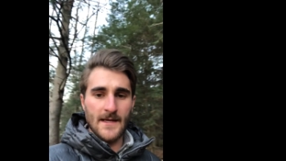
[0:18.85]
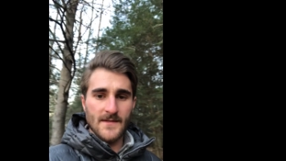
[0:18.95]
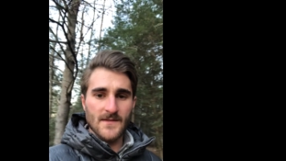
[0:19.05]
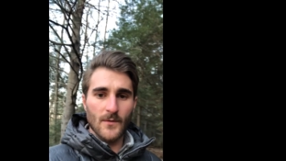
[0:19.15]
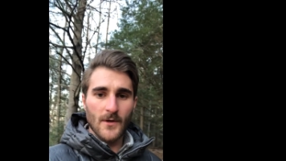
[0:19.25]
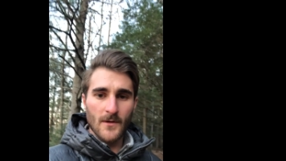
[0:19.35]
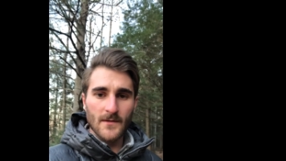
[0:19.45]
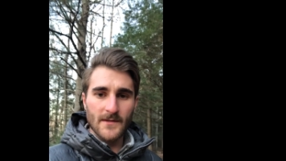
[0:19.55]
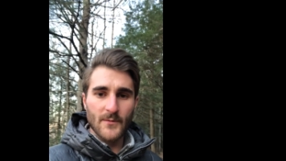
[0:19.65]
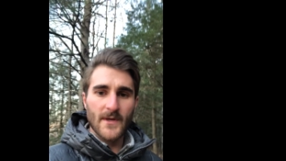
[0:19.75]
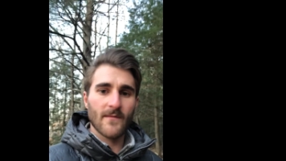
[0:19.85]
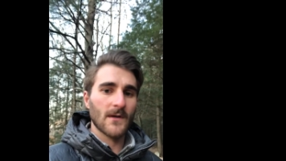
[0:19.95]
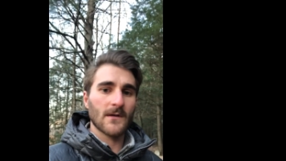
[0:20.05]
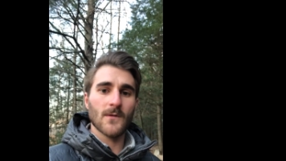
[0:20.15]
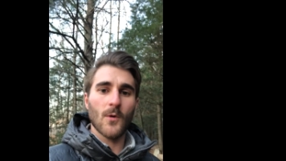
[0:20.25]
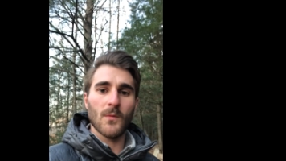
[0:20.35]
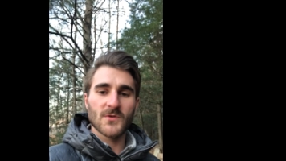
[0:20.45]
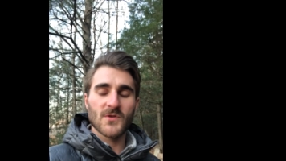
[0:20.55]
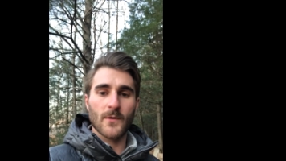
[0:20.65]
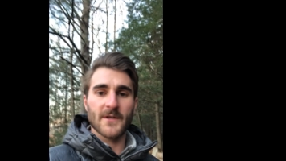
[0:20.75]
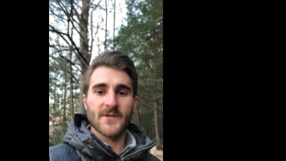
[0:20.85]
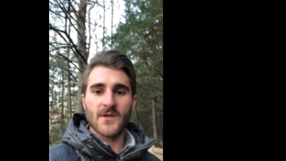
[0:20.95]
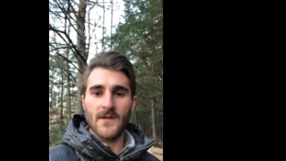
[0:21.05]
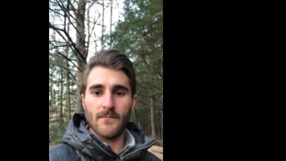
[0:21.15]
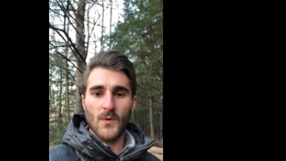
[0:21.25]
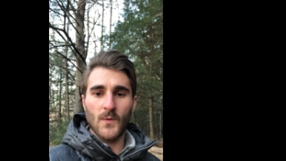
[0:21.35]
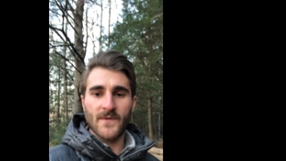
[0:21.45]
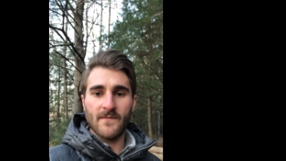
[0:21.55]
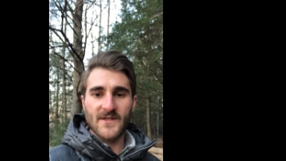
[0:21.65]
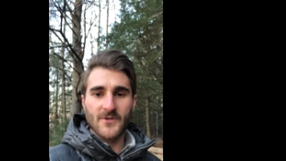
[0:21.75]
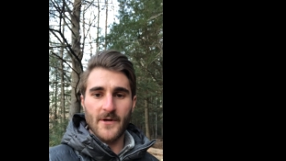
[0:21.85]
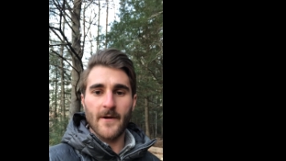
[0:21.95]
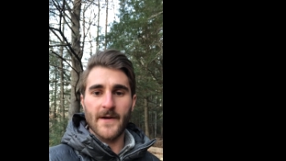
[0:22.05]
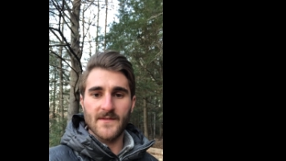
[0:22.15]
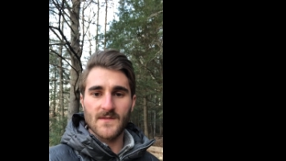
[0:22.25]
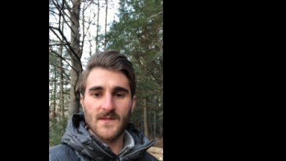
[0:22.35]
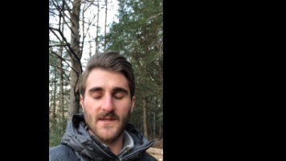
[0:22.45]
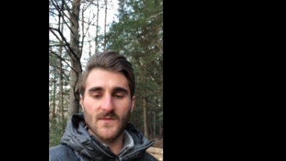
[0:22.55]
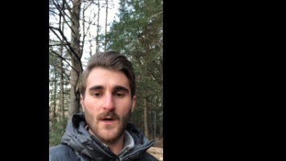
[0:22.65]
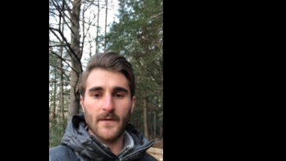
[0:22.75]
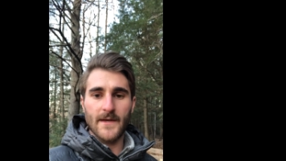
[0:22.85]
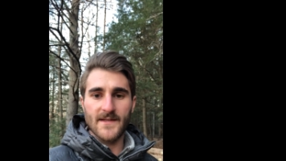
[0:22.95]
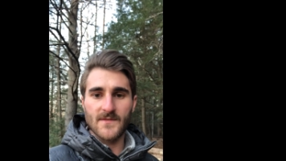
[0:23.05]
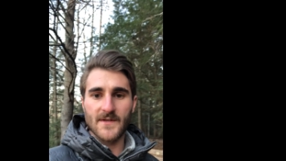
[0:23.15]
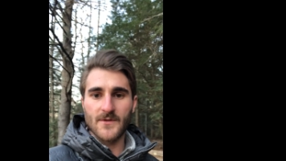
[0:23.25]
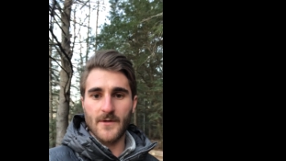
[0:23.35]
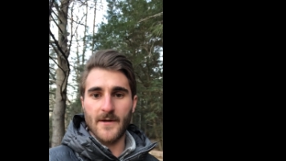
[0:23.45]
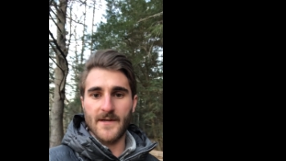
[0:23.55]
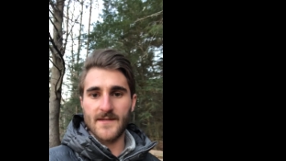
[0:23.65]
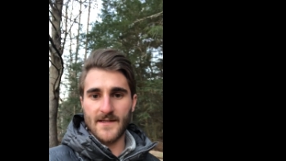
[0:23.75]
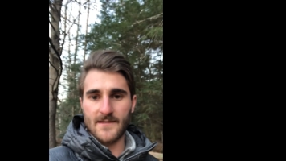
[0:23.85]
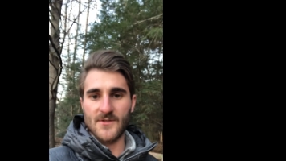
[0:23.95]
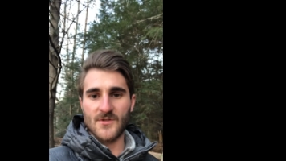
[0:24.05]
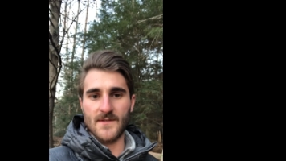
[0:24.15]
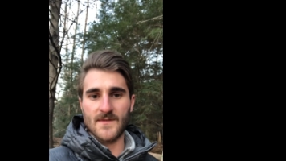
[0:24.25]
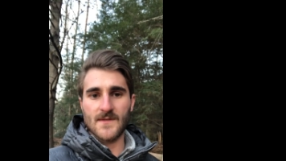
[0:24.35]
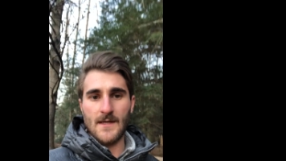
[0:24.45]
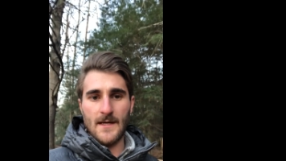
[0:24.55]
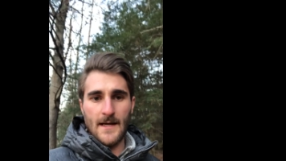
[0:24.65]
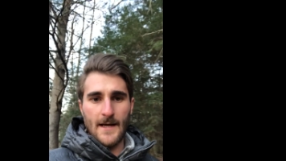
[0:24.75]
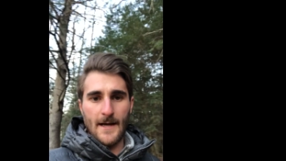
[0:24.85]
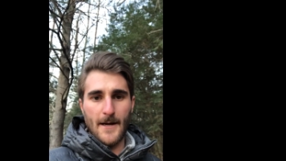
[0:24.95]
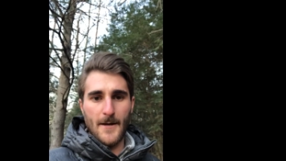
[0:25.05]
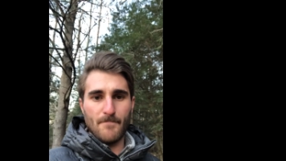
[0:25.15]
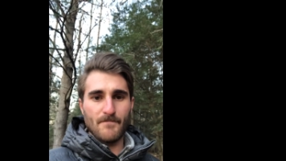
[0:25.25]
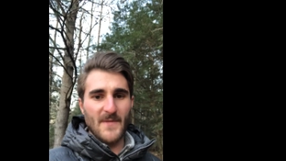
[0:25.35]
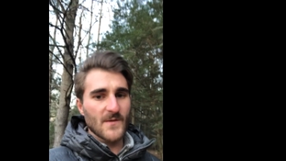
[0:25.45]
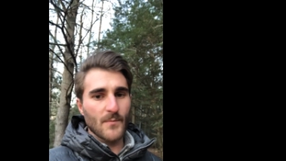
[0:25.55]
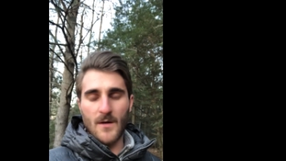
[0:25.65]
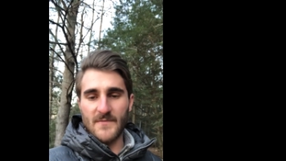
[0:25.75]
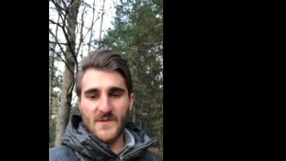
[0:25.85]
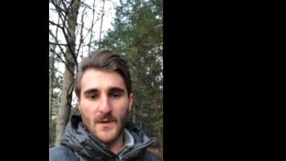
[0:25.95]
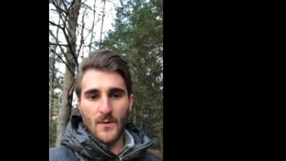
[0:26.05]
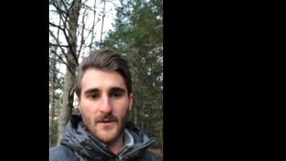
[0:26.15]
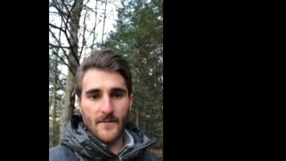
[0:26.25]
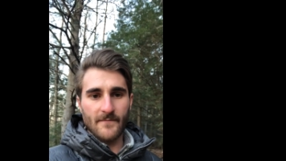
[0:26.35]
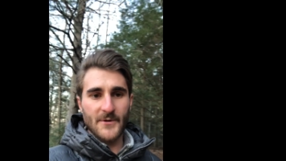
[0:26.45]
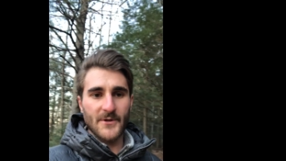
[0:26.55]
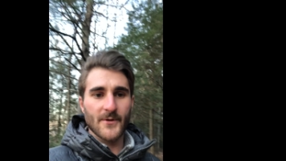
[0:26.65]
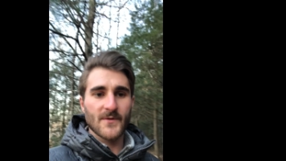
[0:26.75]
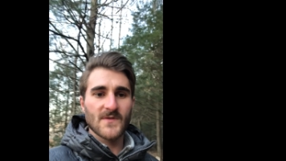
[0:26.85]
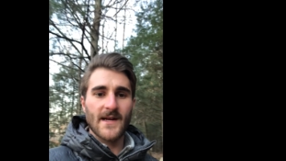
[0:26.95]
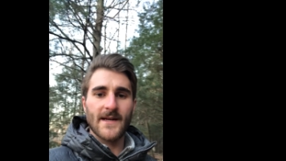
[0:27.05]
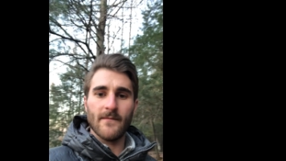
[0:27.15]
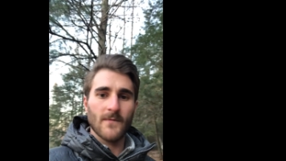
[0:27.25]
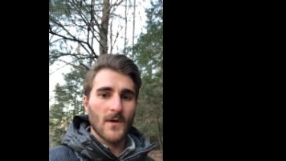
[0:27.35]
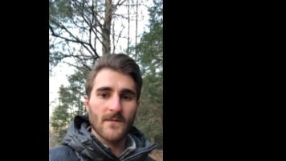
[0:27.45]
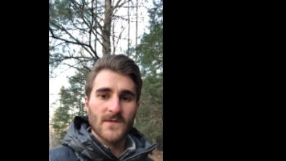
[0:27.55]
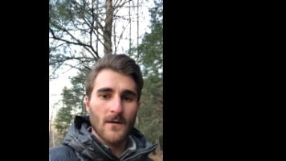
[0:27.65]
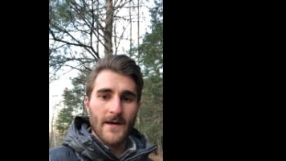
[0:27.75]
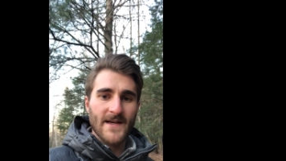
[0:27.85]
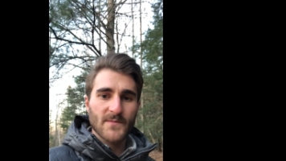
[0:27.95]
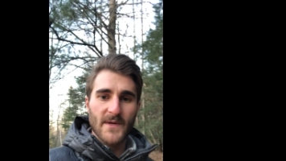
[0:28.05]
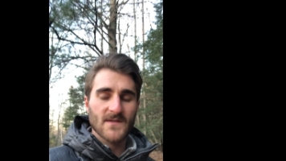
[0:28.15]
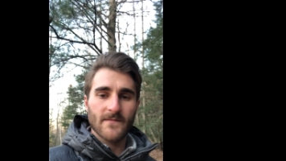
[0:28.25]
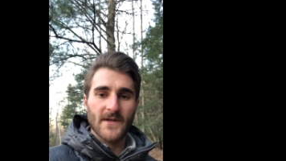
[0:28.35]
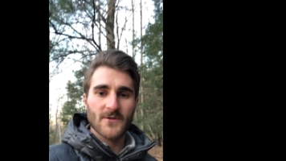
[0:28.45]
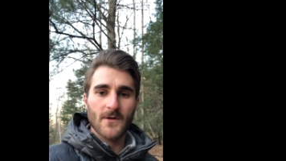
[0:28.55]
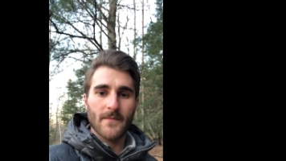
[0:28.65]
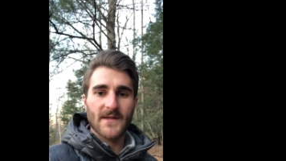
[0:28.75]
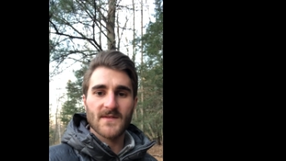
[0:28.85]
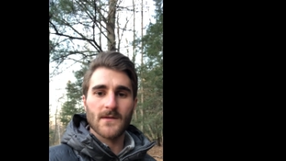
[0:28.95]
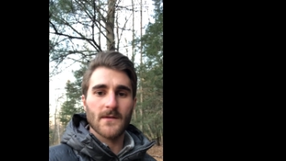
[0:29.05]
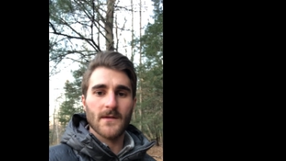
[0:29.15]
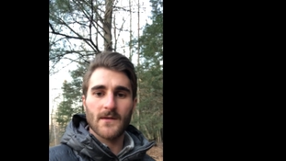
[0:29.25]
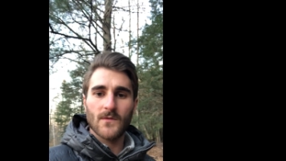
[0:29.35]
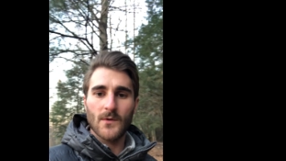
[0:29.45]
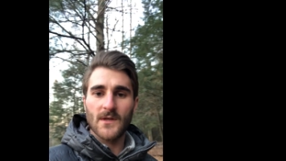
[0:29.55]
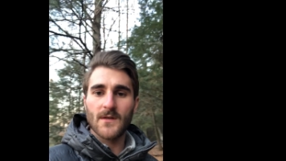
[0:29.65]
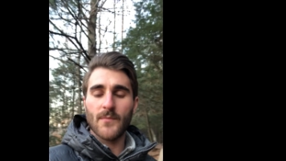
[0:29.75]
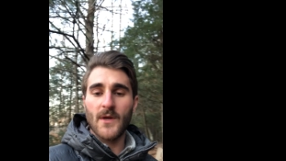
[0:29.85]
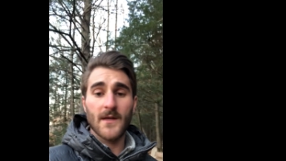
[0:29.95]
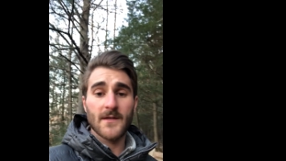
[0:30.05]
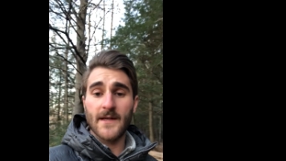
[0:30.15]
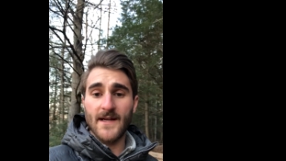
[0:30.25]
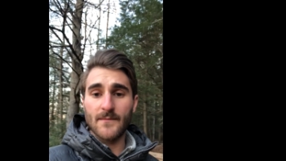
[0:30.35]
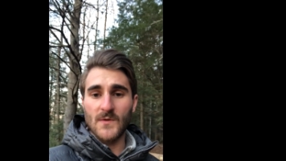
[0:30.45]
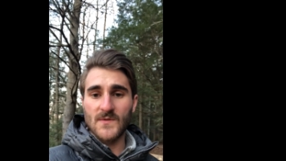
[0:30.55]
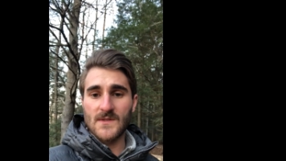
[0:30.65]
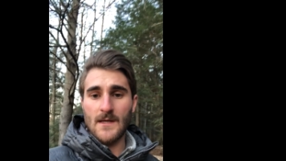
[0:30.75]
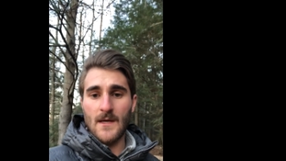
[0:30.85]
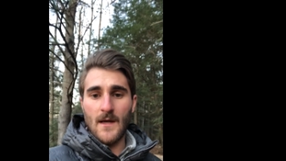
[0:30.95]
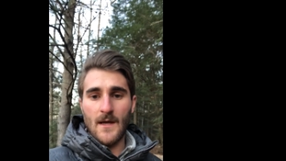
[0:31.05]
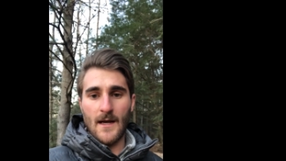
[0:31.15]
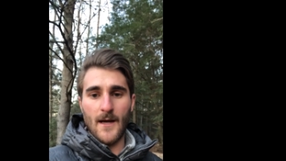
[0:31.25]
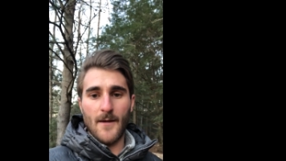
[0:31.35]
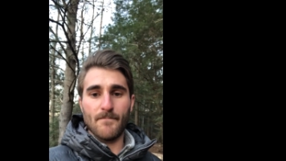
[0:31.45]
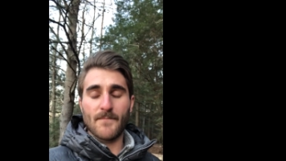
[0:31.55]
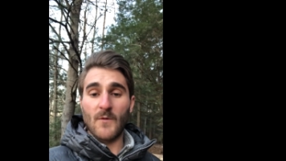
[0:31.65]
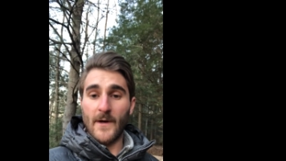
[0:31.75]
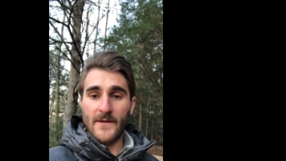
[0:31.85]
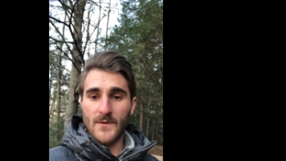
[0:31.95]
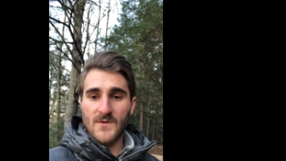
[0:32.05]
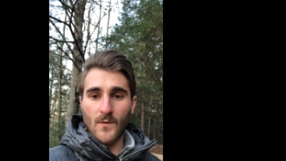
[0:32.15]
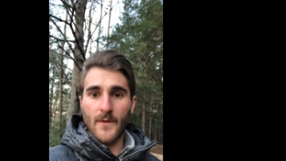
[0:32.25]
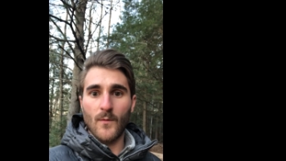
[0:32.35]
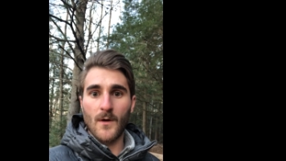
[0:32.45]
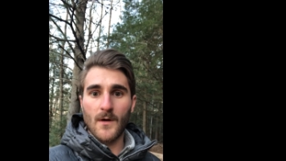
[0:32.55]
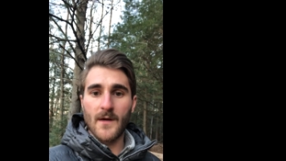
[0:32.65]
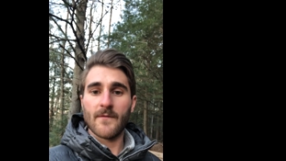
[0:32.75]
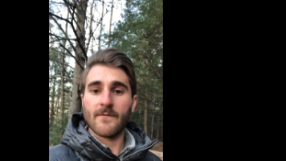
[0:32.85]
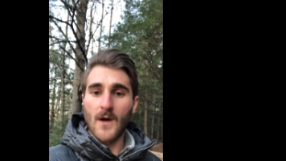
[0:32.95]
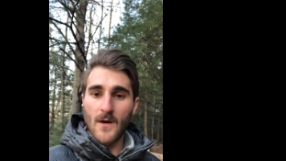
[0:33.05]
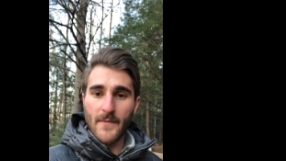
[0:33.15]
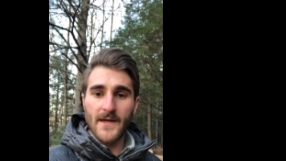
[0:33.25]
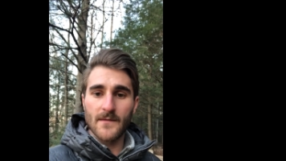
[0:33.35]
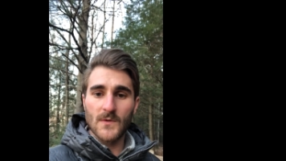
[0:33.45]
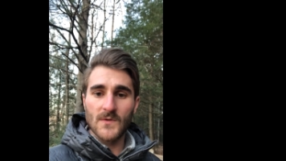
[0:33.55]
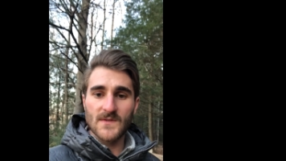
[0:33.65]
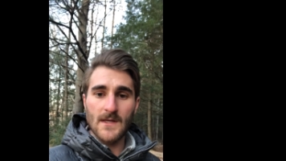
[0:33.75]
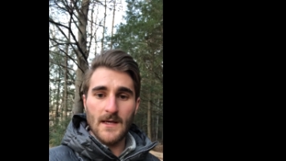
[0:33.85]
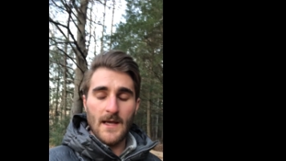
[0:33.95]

So currently we have a global shortage in both veterinarians as well as veterinarian technicians. Um, it's a problem that's been going on for years and it involves all aspects of veterinary medicine, including companion animals, um, regulatory work, farm animals,